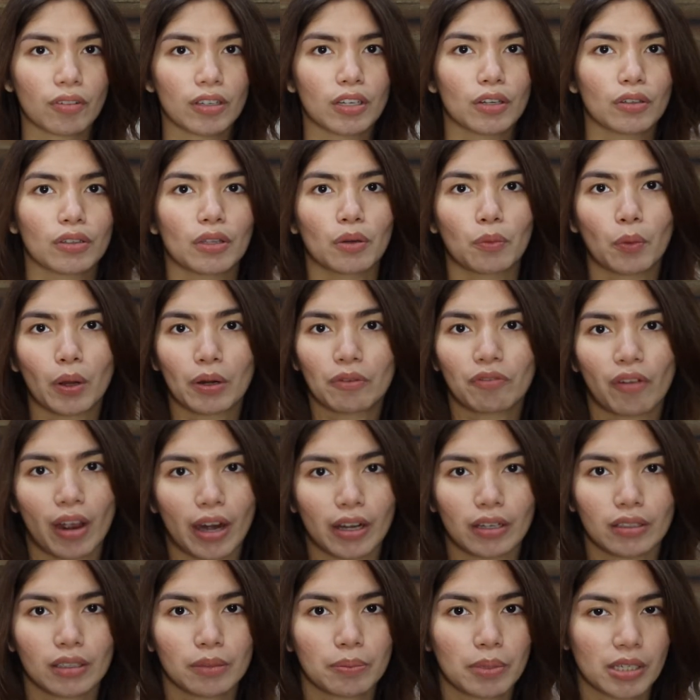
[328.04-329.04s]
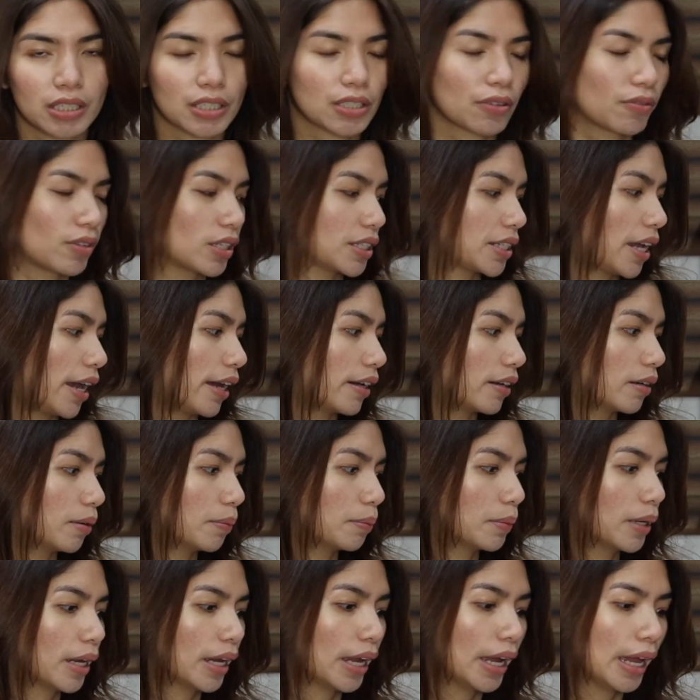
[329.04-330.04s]
video that went viral because of this
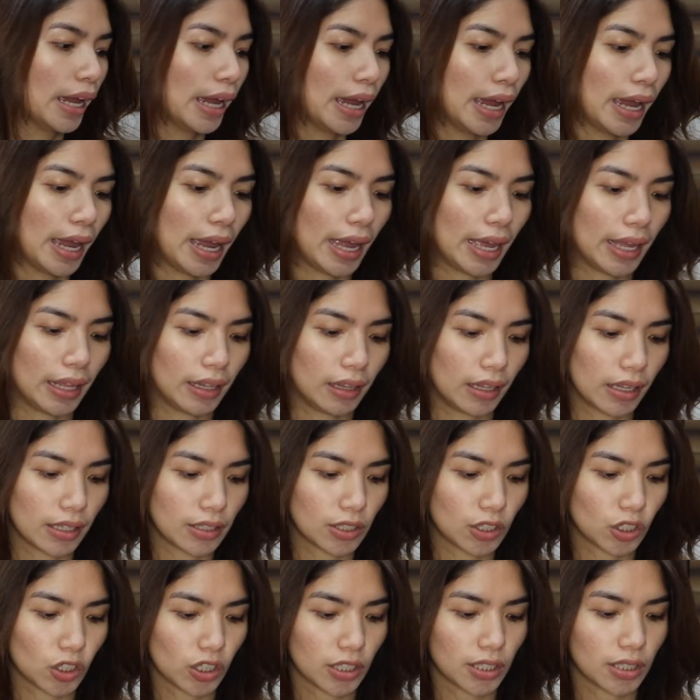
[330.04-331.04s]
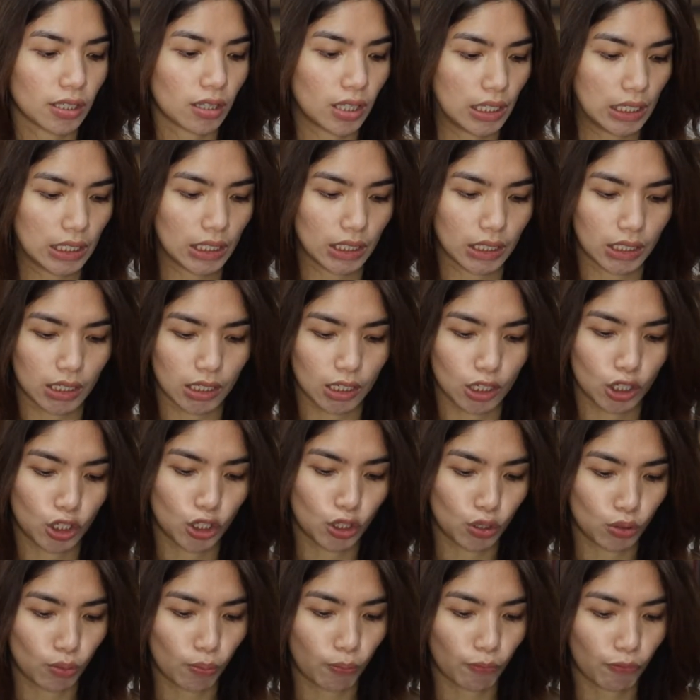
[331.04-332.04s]
item, and it's just this
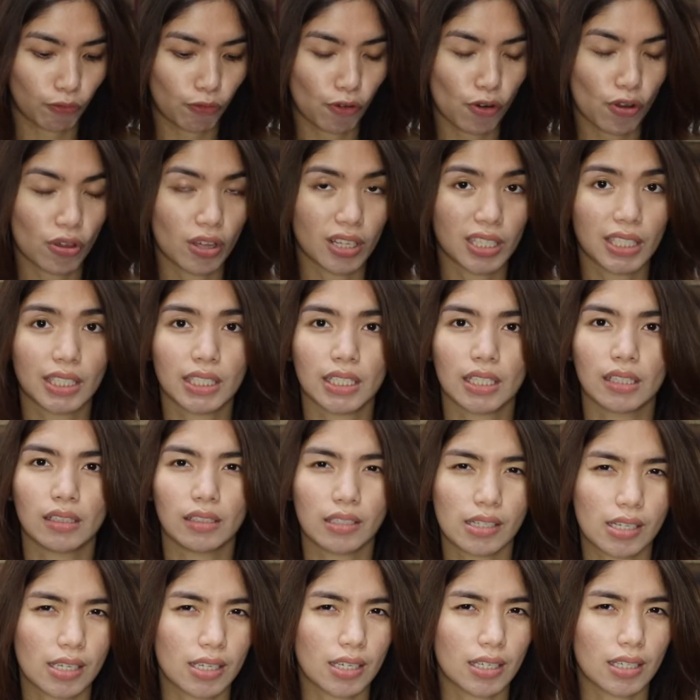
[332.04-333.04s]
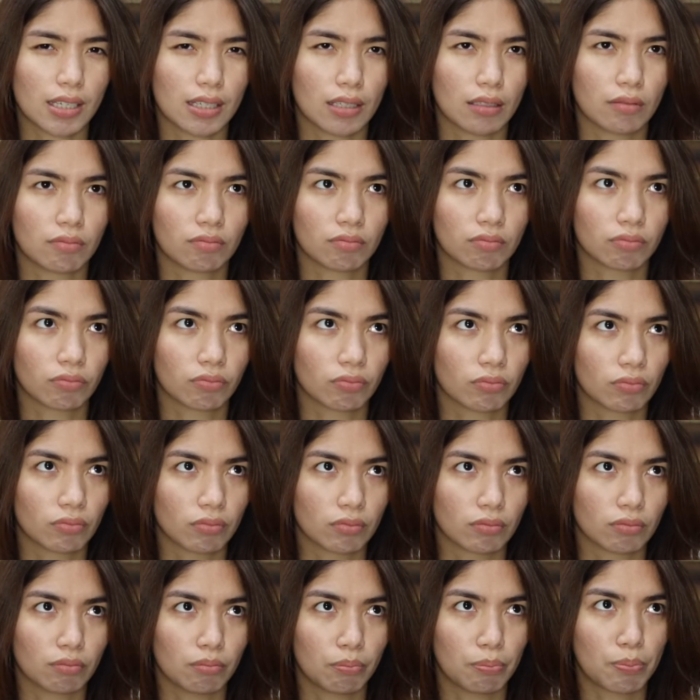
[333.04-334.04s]
dupe for the Celine
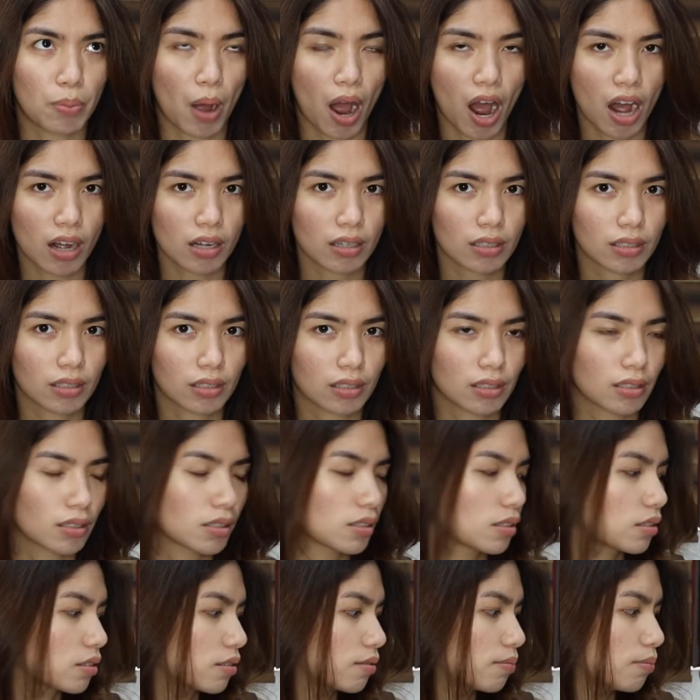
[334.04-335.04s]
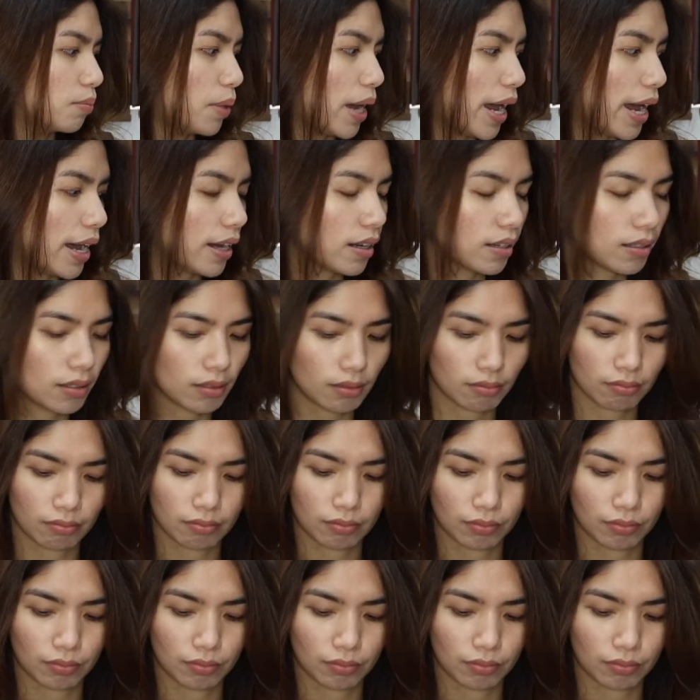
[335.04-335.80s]
box bag.